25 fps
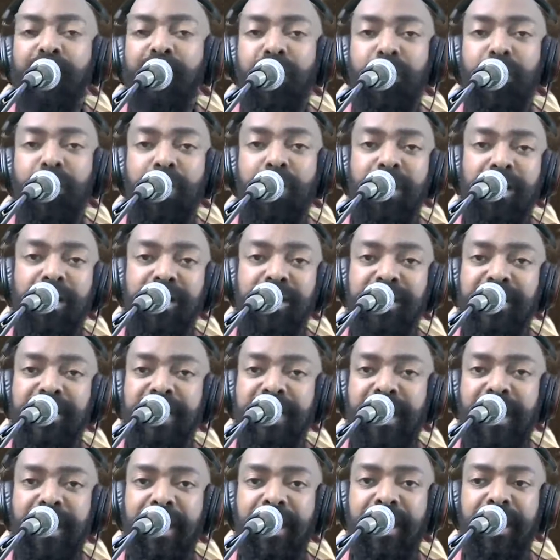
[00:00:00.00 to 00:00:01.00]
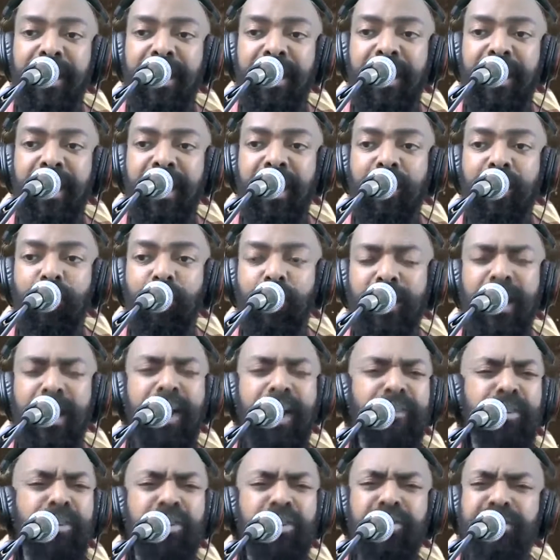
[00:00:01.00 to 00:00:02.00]
you are today and
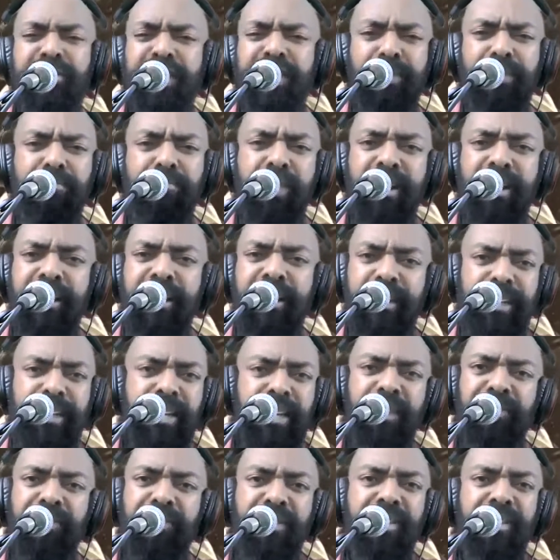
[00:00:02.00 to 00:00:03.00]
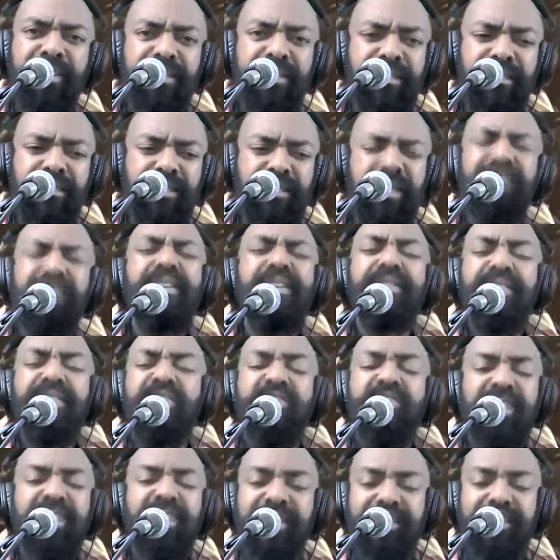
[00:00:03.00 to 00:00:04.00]
whatever you're celebrating, even if it's
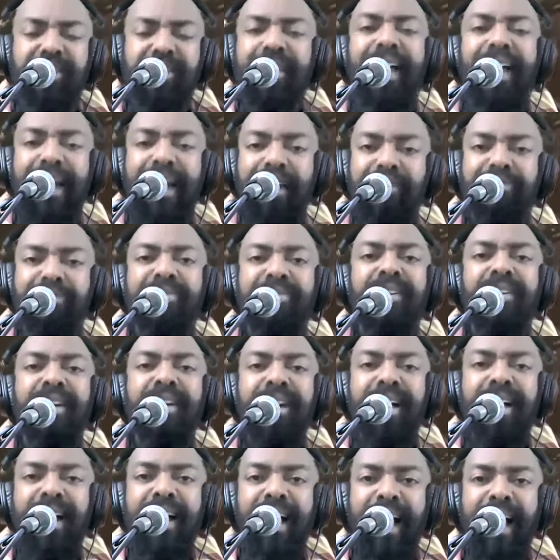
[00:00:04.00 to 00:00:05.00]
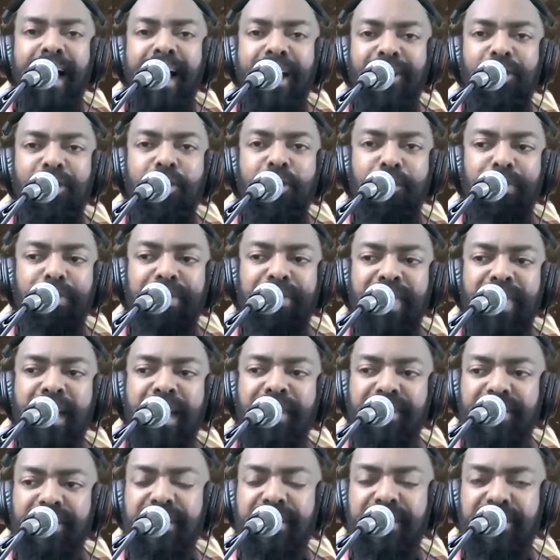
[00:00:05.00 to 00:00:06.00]
just life, I hope that
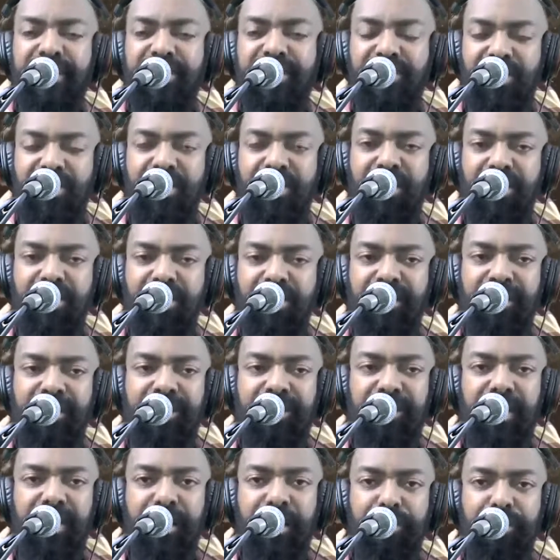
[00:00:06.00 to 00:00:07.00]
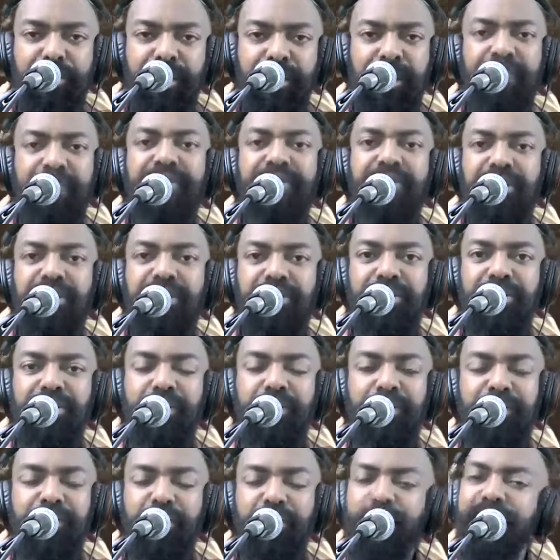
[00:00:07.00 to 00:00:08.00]
these songs uplift you
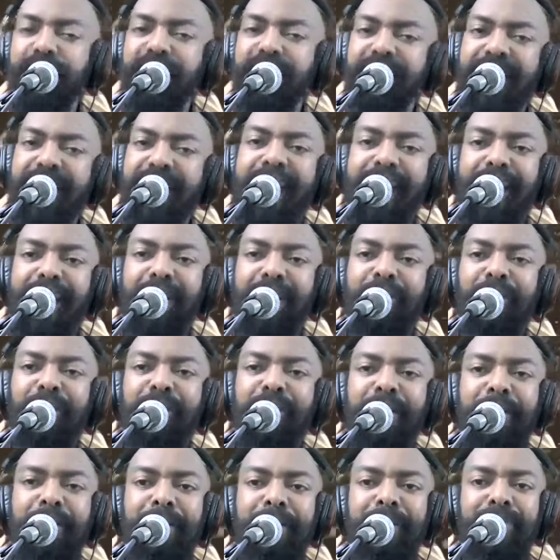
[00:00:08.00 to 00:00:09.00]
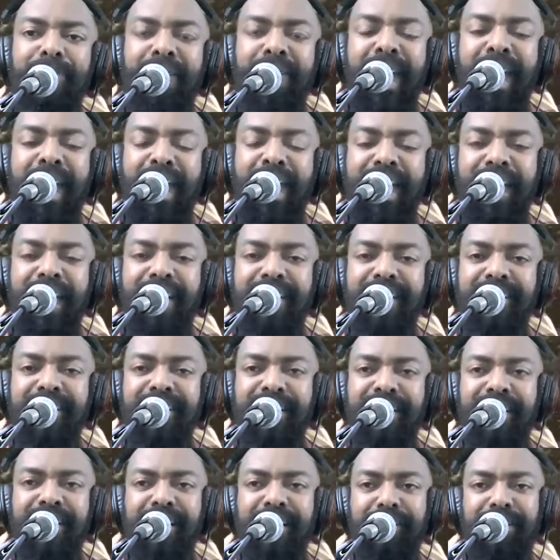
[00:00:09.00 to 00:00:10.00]
between now and
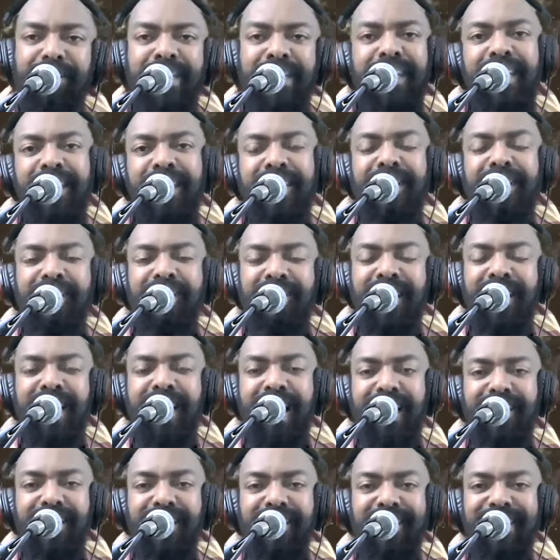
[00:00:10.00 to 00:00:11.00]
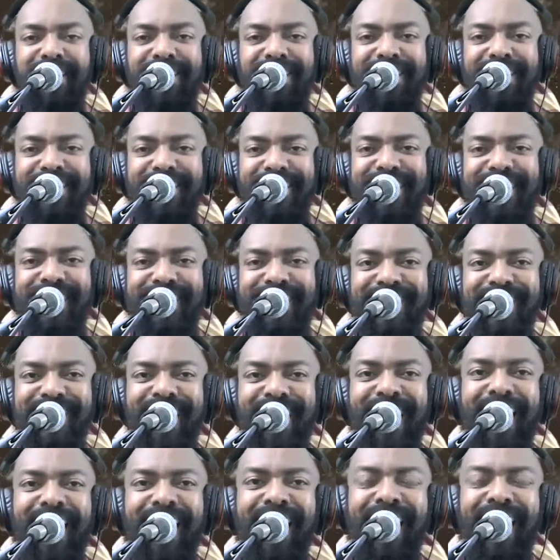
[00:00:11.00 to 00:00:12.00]
the end of the holiday season.
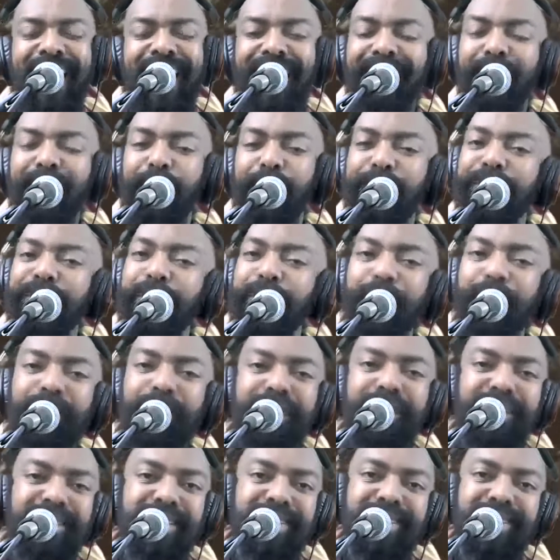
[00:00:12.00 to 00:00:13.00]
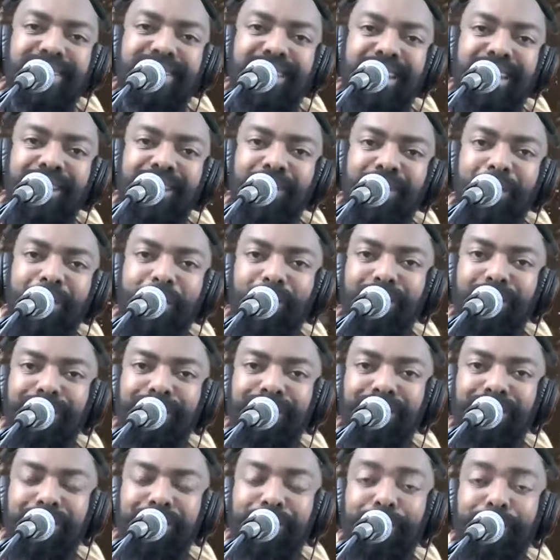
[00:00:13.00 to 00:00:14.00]
And I look forward to seeing all of
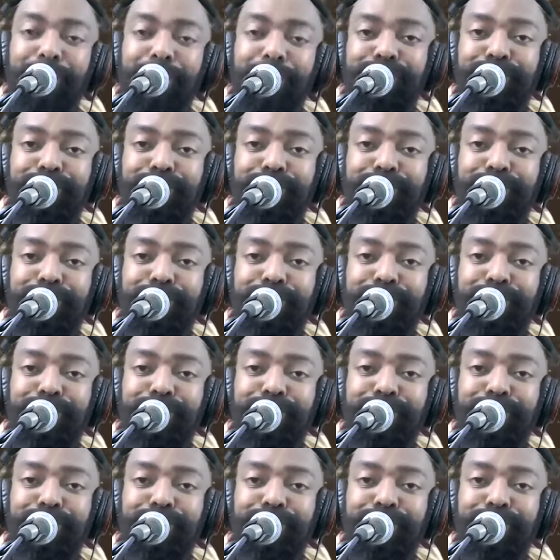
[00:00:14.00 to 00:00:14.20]
you